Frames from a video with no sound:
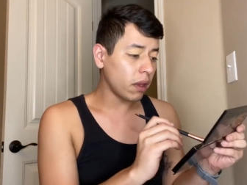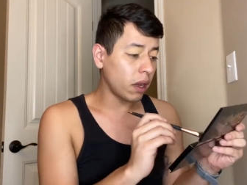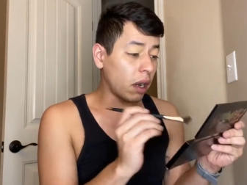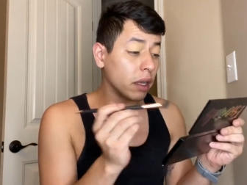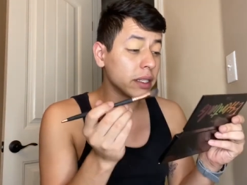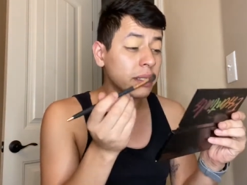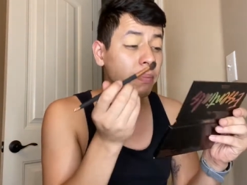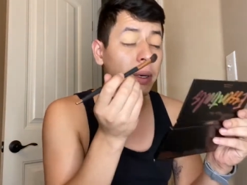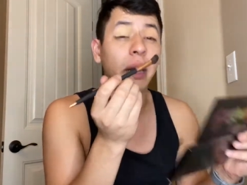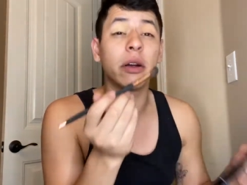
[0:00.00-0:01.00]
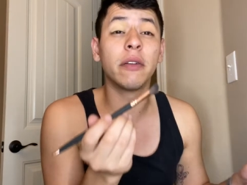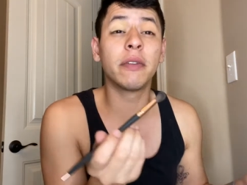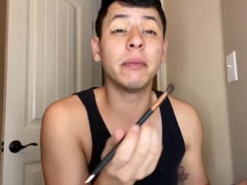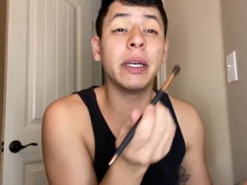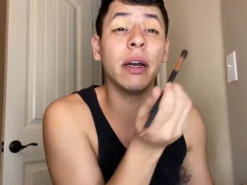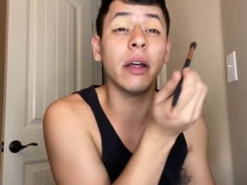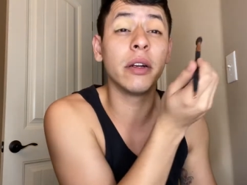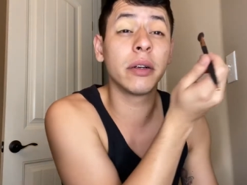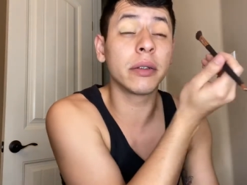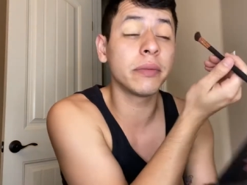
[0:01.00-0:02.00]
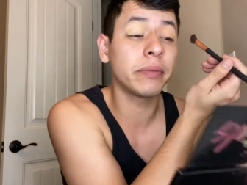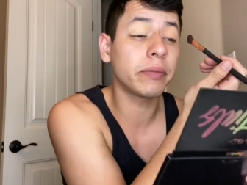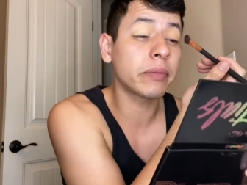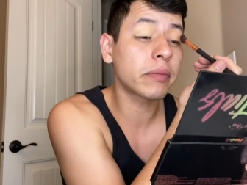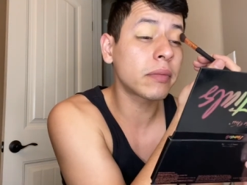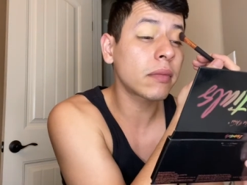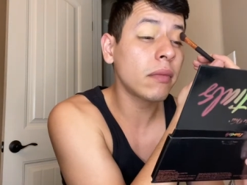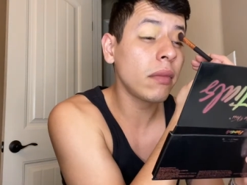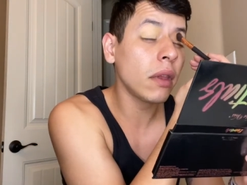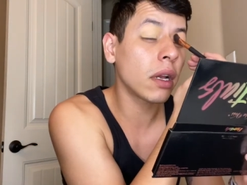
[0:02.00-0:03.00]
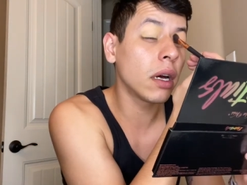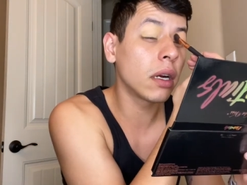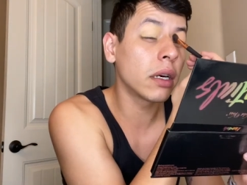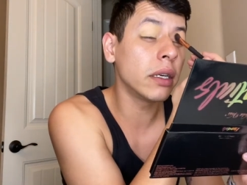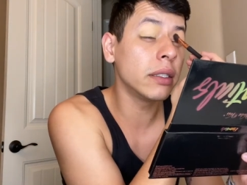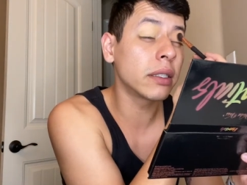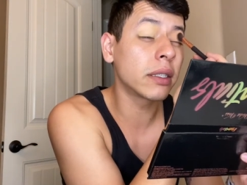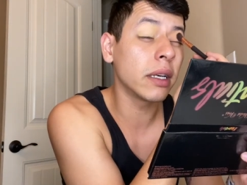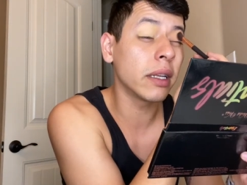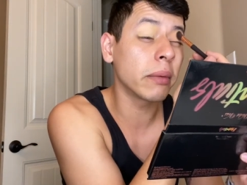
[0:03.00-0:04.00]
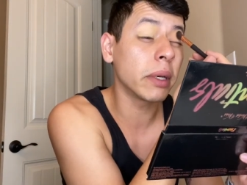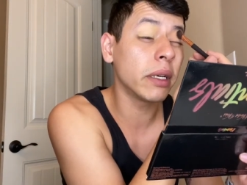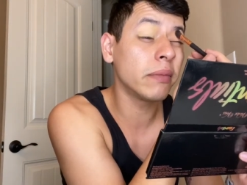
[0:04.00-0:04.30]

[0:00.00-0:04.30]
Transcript: All this powder from the other color is killing me